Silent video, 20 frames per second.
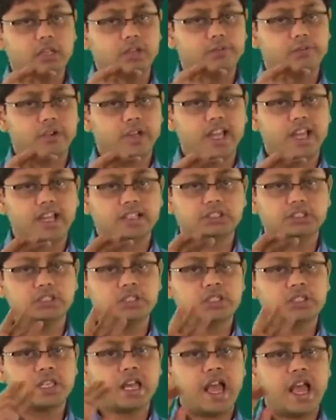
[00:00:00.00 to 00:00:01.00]
of
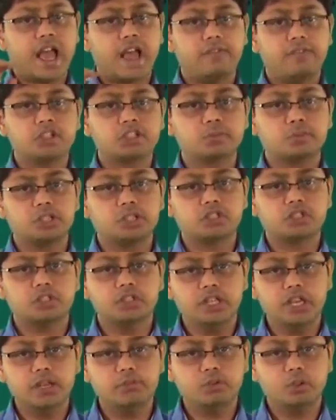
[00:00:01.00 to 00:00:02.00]
reactions have a special
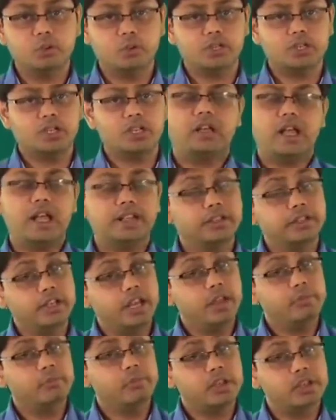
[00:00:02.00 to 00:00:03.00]
name to it, and the
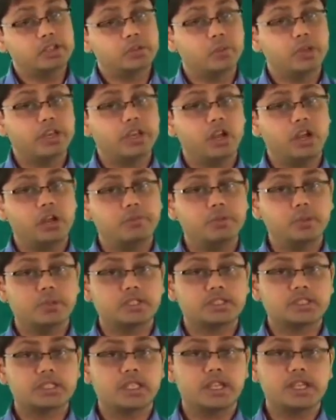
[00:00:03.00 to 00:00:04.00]
name is very
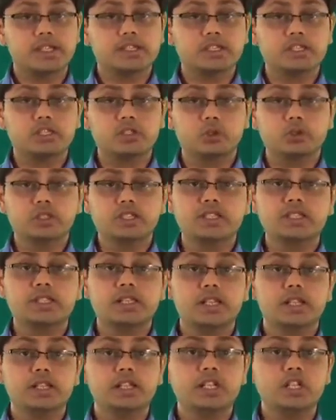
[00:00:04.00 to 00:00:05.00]
obvious. It is known as
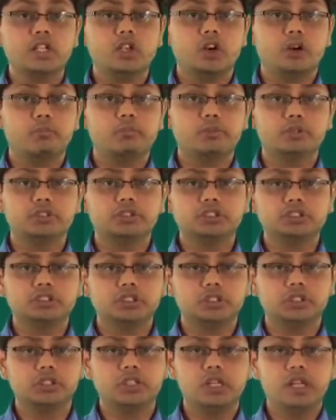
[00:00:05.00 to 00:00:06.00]
decomposition.